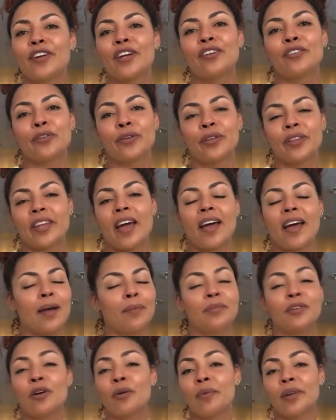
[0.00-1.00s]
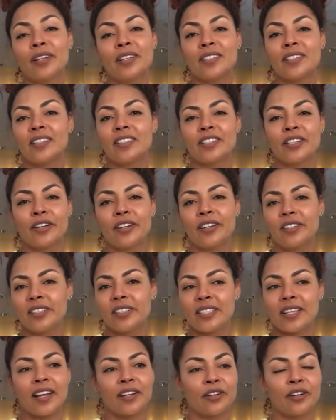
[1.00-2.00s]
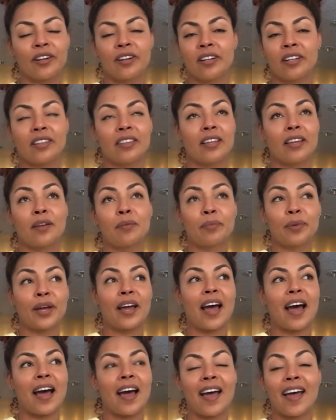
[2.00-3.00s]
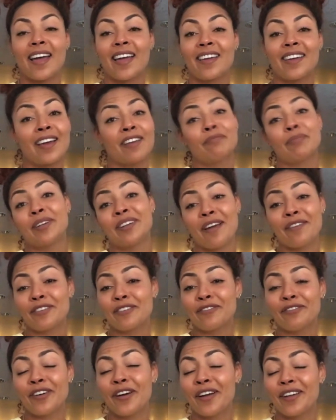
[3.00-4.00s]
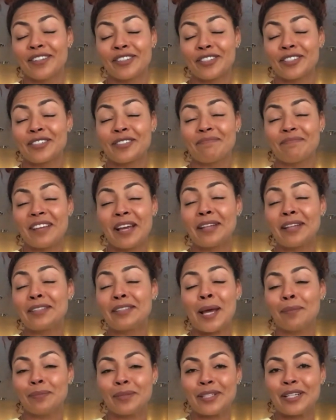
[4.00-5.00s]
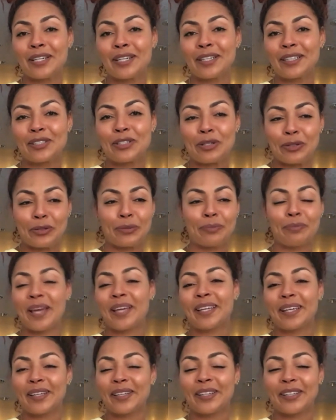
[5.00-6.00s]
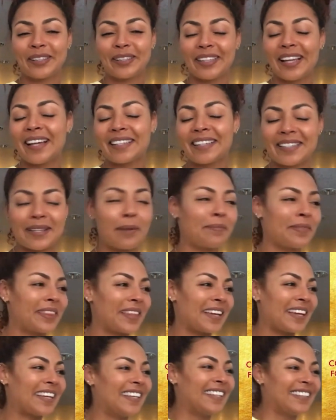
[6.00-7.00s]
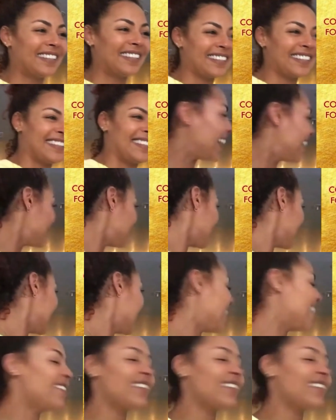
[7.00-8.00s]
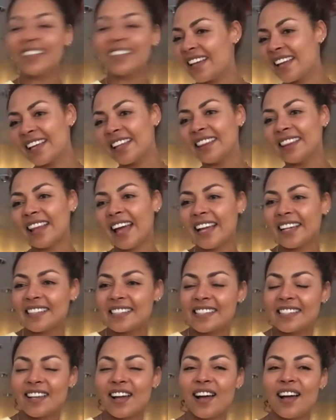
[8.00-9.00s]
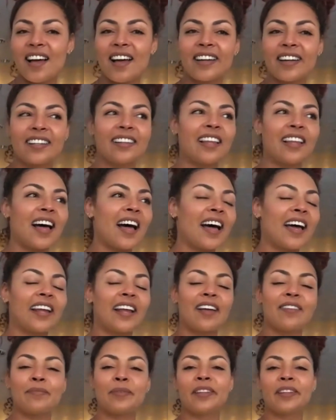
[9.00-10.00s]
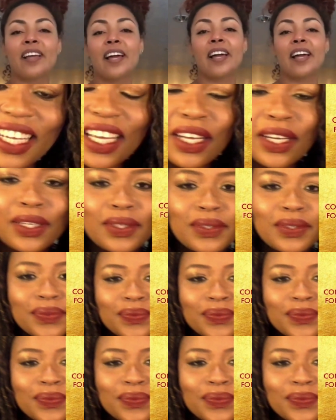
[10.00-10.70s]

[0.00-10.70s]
fun doing that. I'm nobody's interior designer or anything, but I have been having fun just attempting to make it look like something. I've been having like lights on a lot. I've been lighting a lot of